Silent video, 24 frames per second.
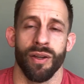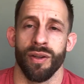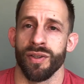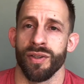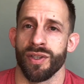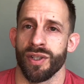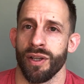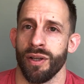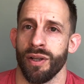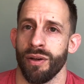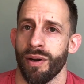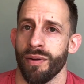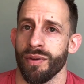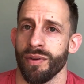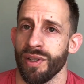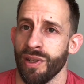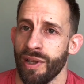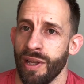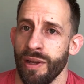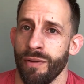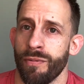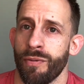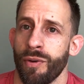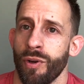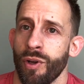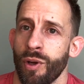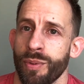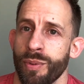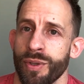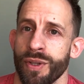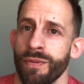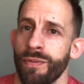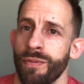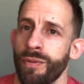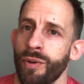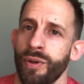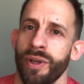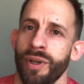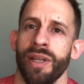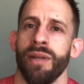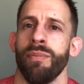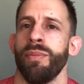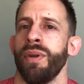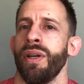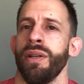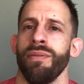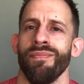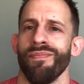so I was looking for an option for
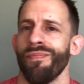him, and